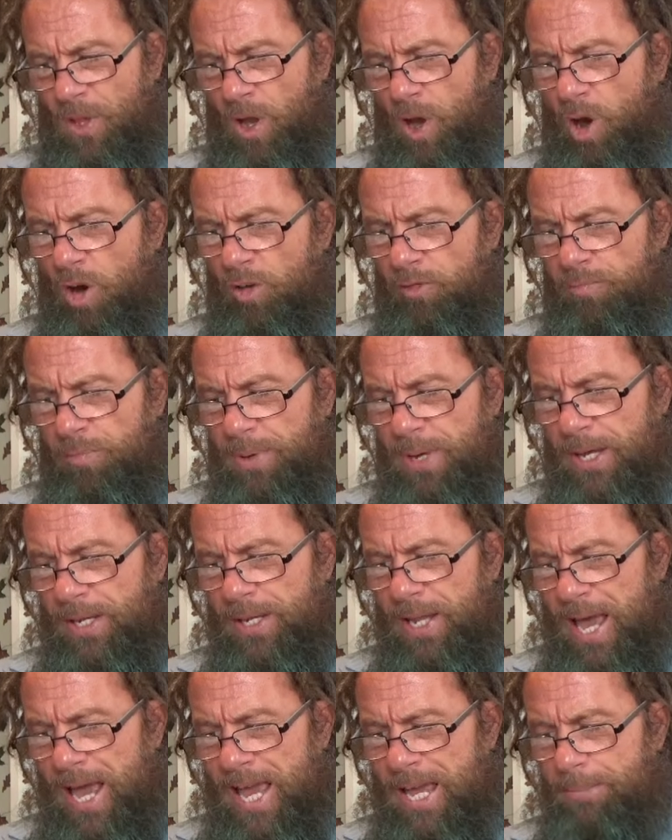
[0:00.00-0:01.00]
of
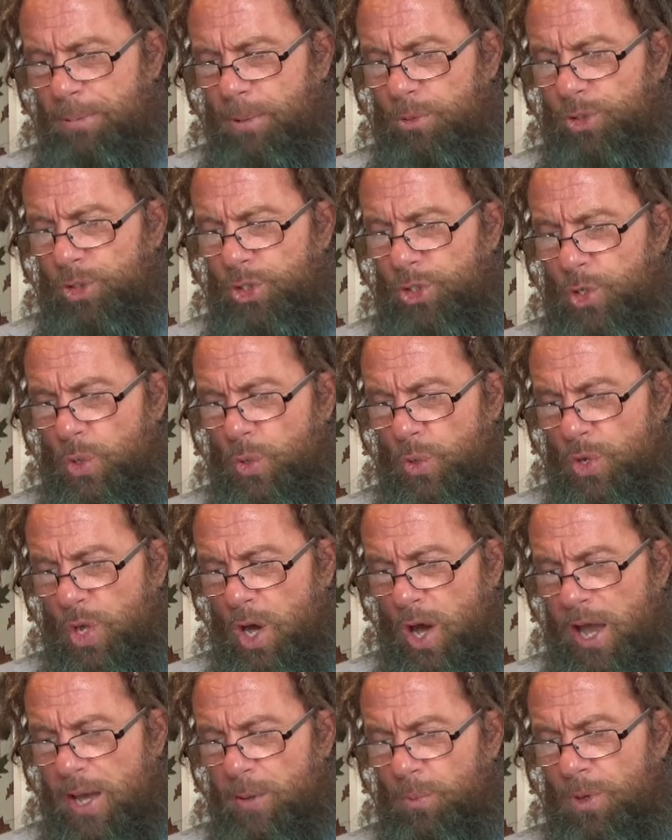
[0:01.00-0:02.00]
being able to
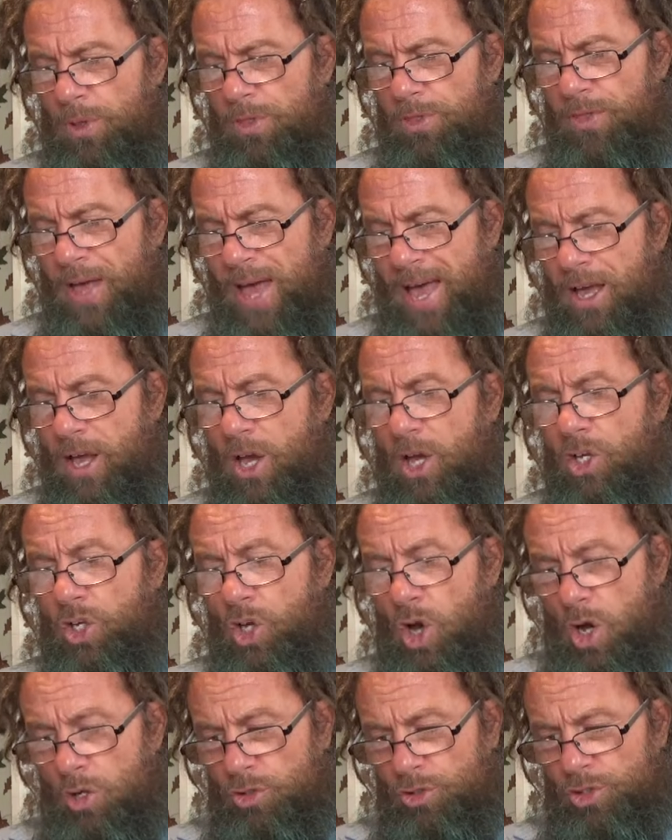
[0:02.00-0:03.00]
unite with that
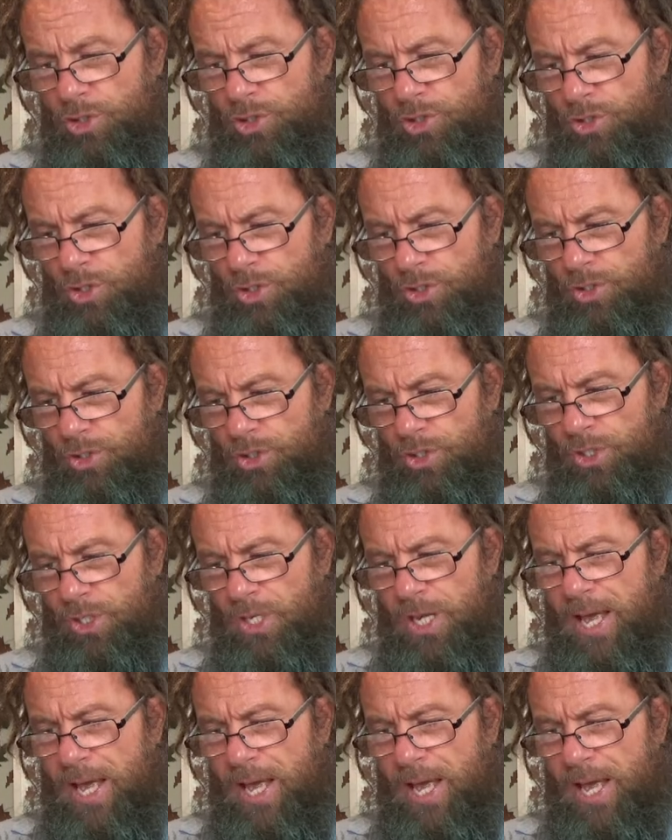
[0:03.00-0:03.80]
consciousness